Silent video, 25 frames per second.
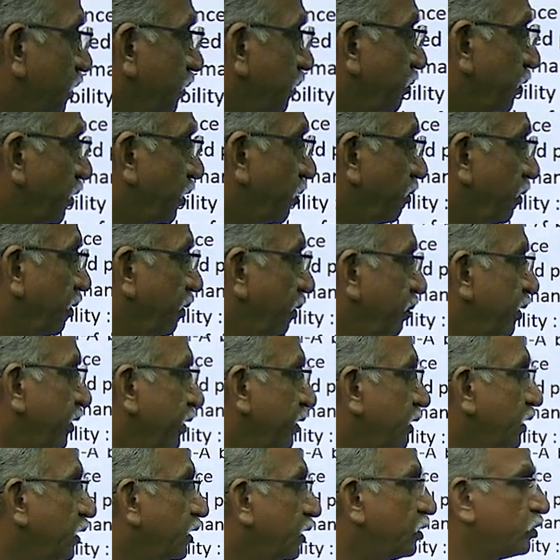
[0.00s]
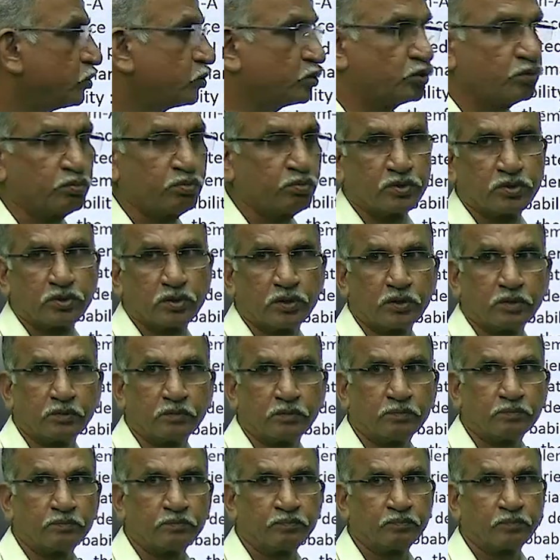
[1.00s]
probability distribution,
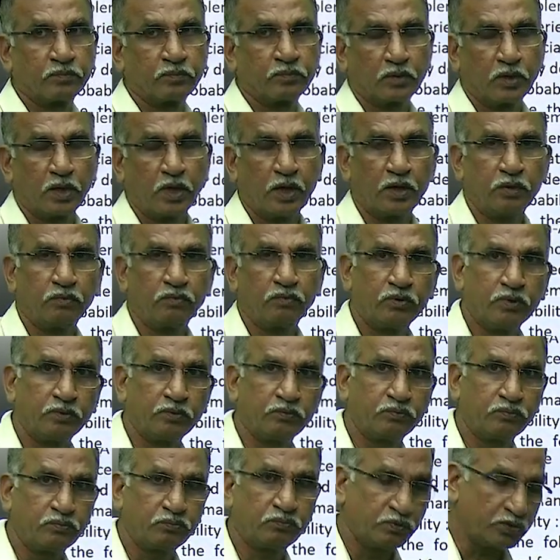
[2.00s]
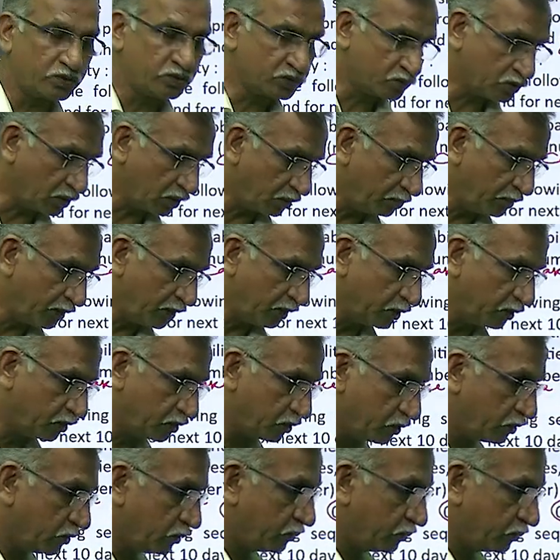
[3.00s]
and we sum it,